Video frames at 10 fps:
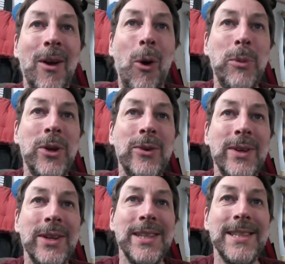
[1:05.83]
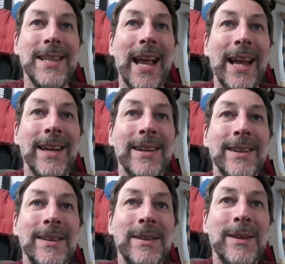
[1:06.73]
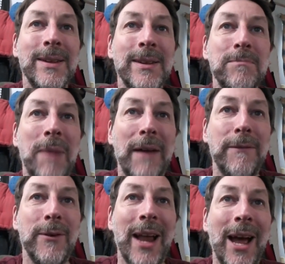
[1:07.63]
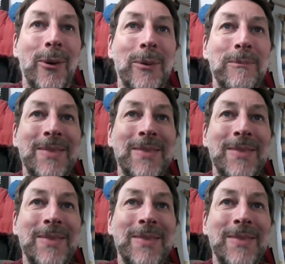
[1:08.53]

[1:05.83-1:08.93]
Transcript: I hope you're doing good today. Bye for now.